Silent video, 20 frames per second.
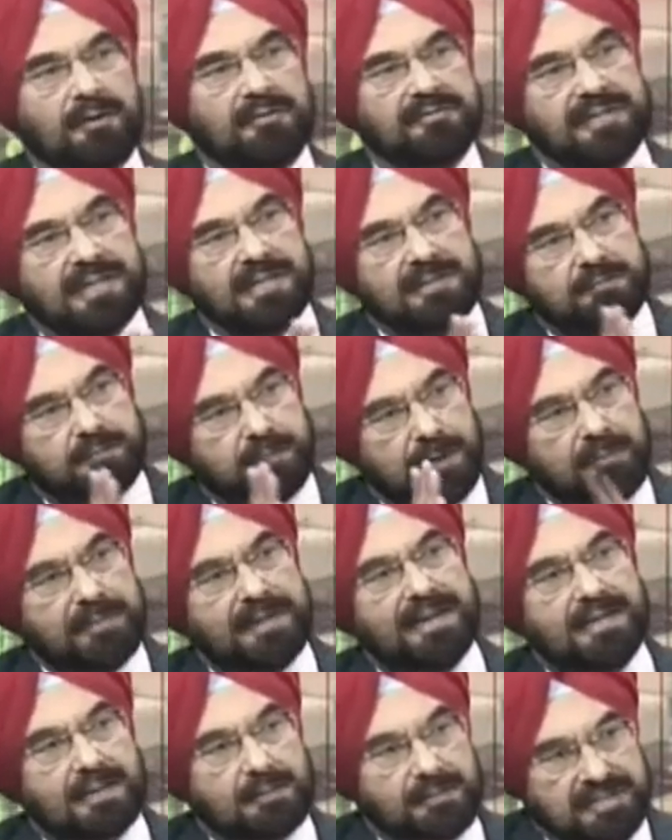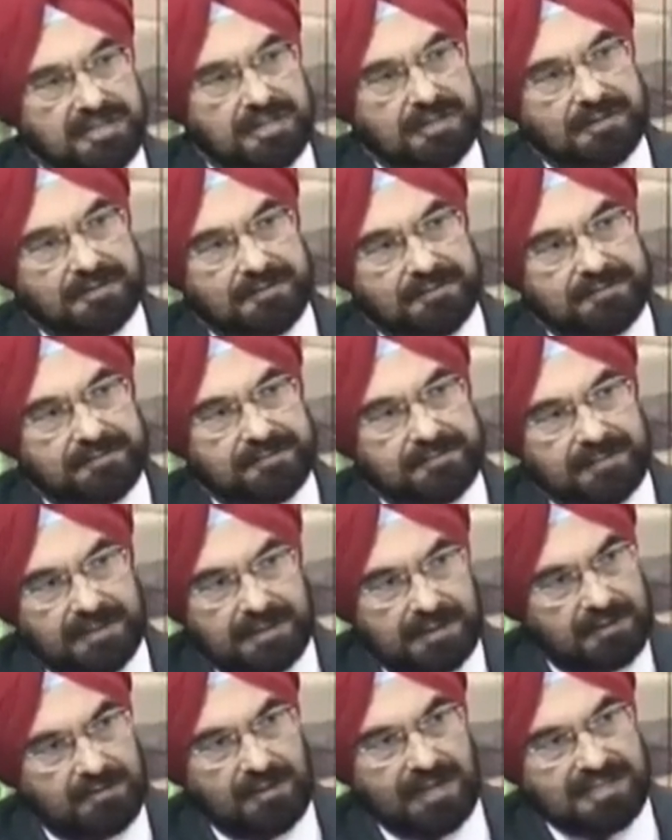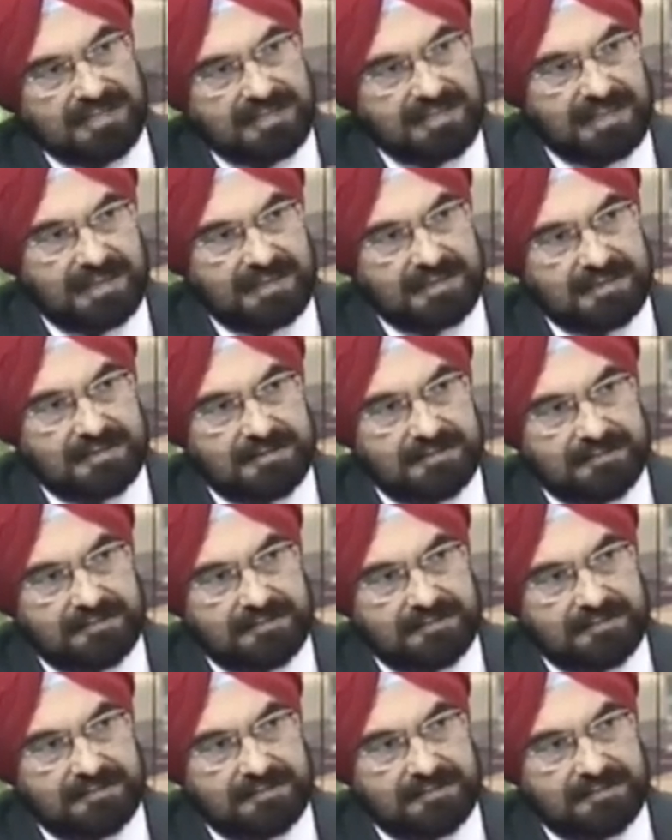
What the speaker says: of their permanent commission in the United States?